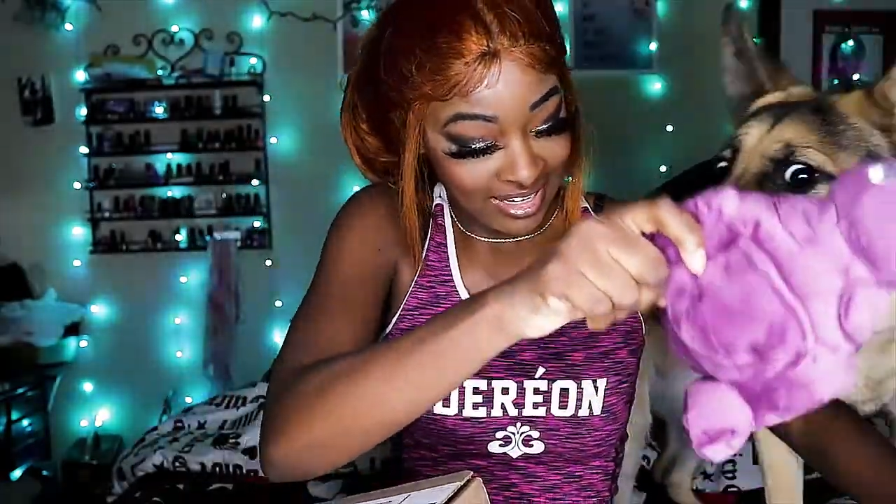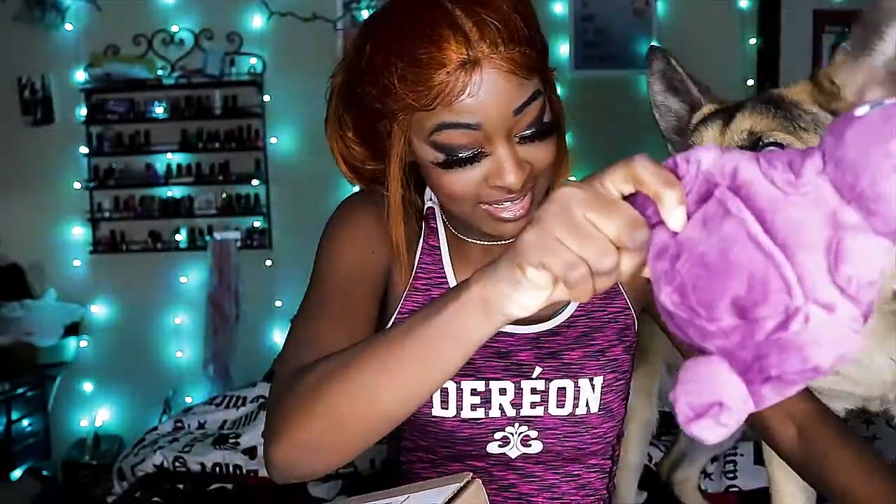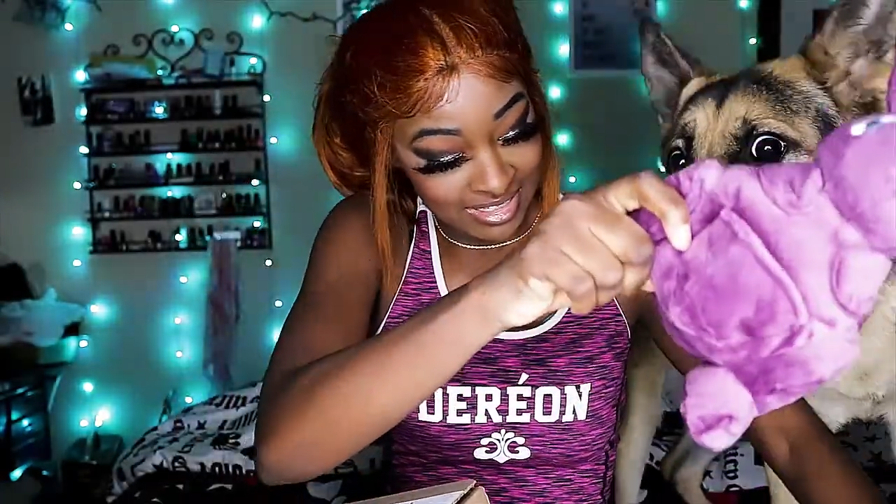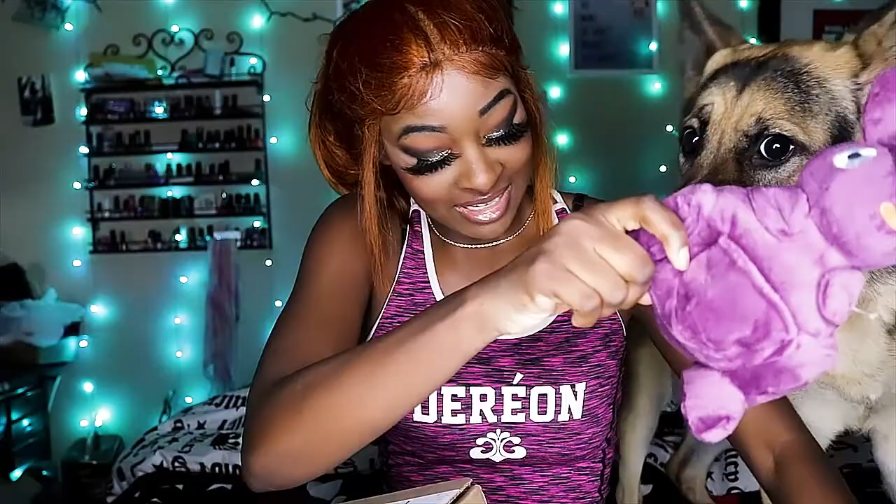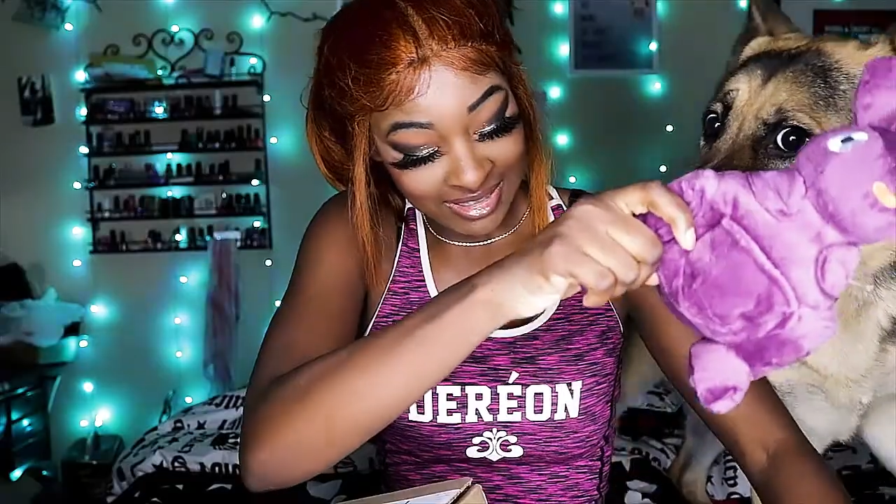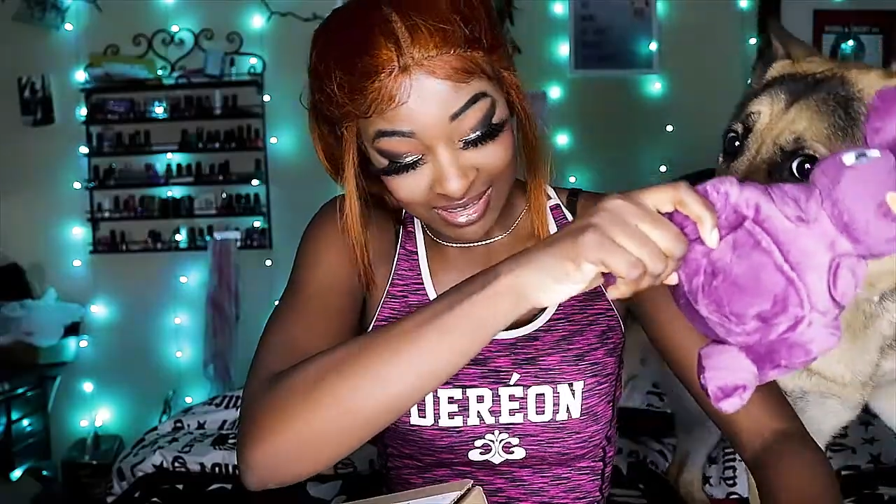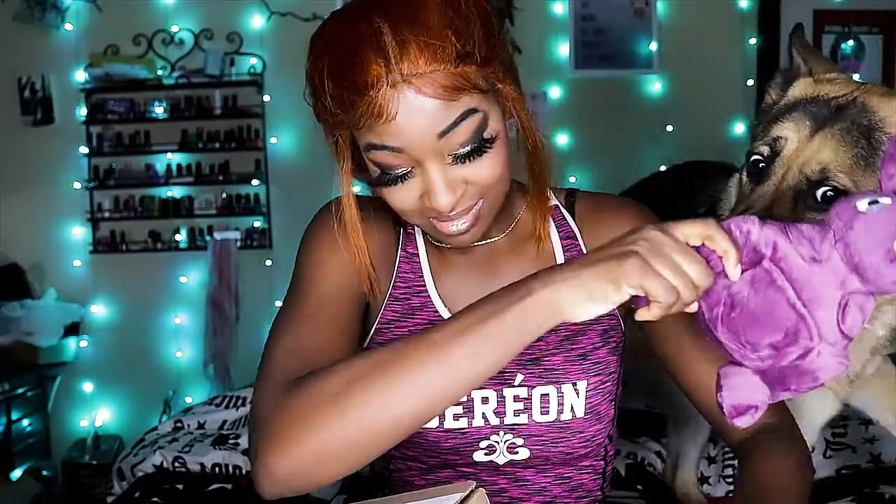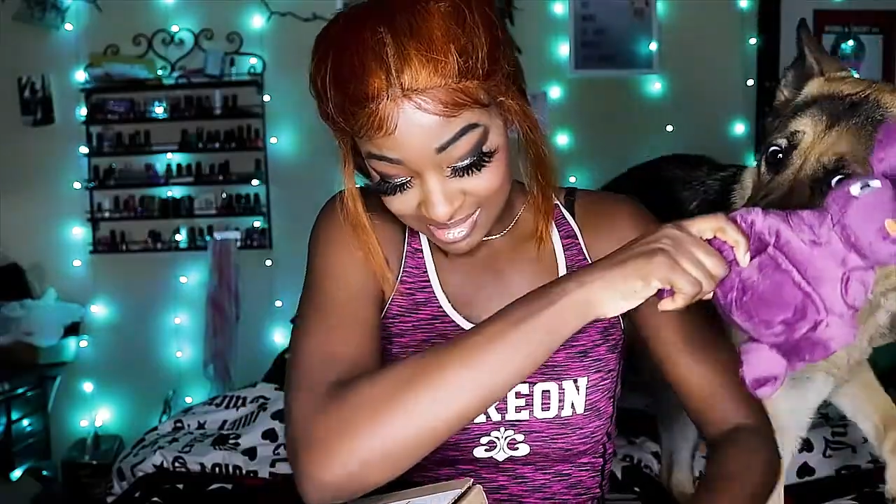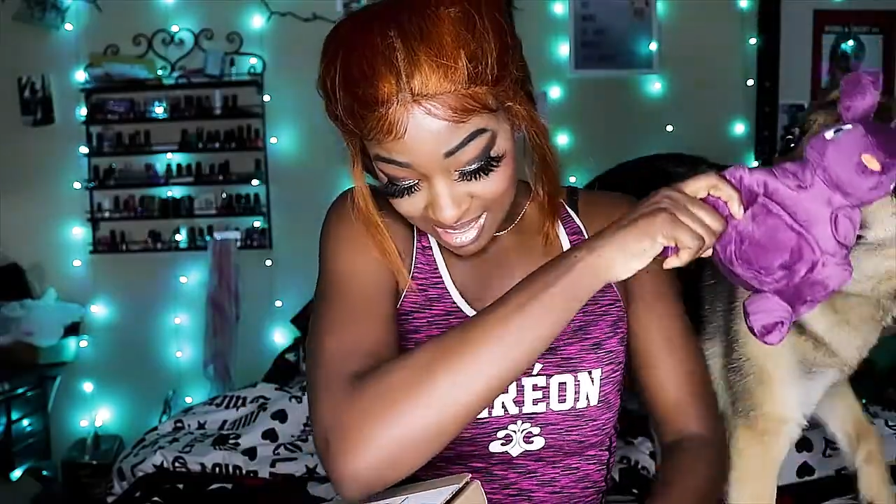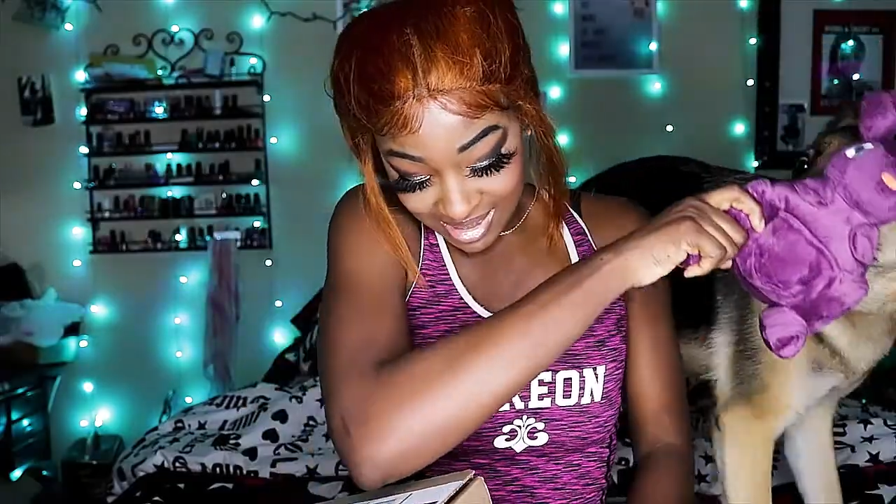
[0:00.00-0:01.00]
gotta take
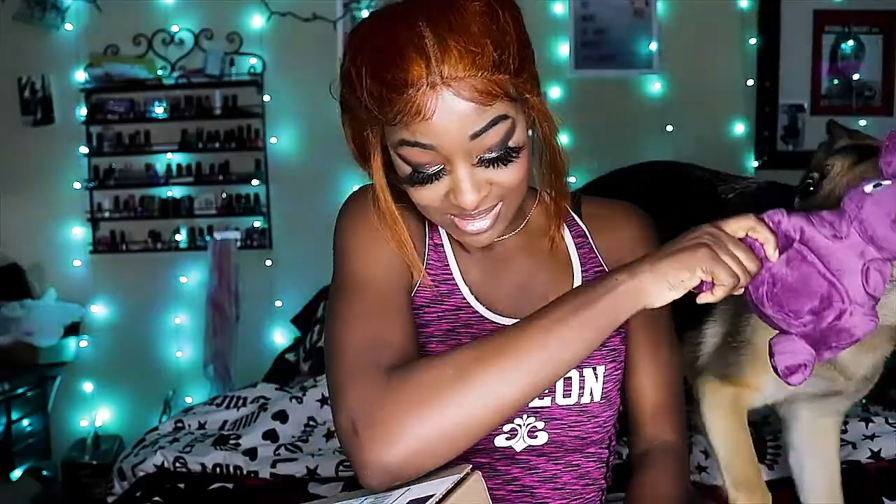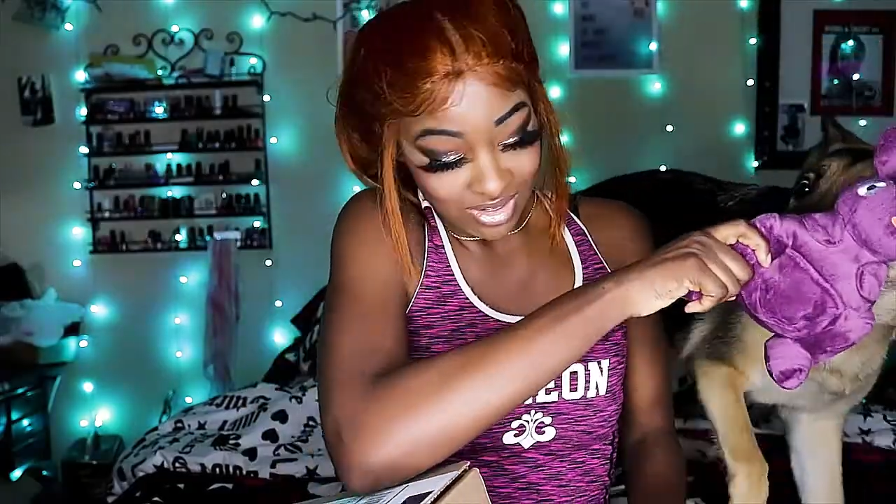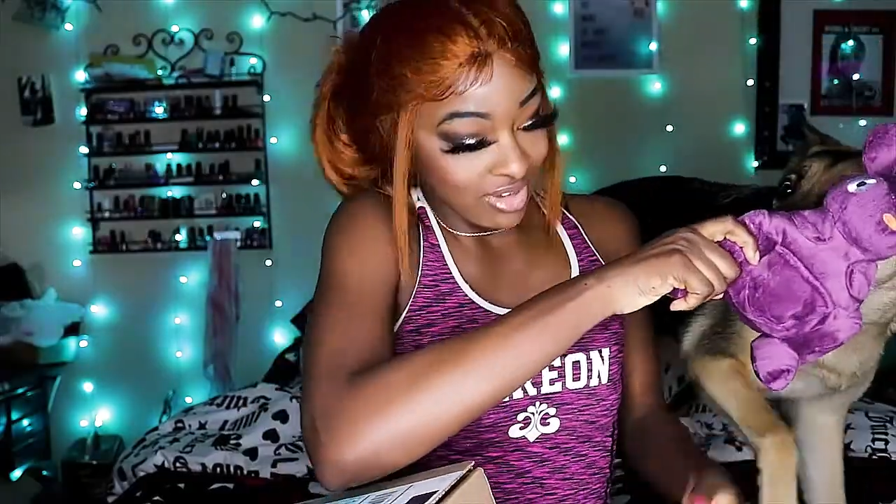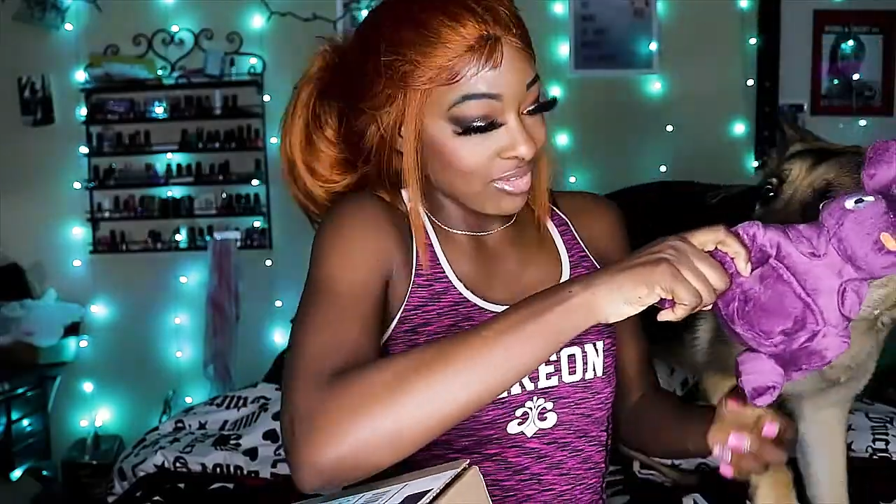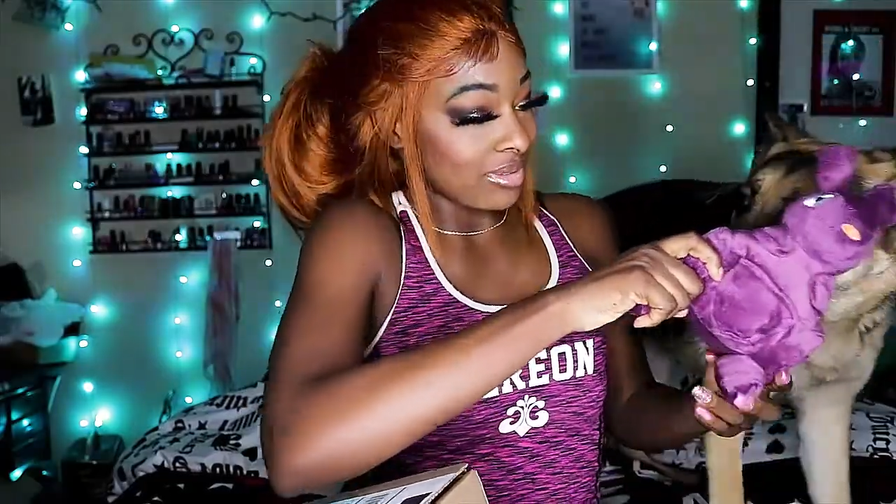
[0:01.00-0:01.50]
the tags off,